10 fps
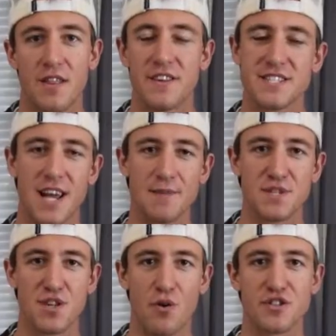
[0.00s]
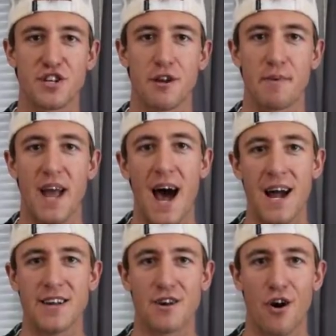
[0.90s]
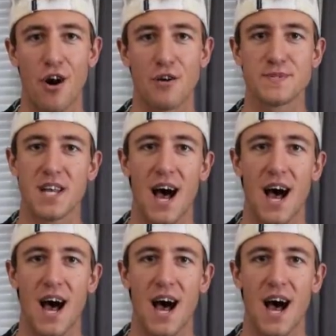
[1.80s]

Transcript: these types of donuts are going to be high in carbs,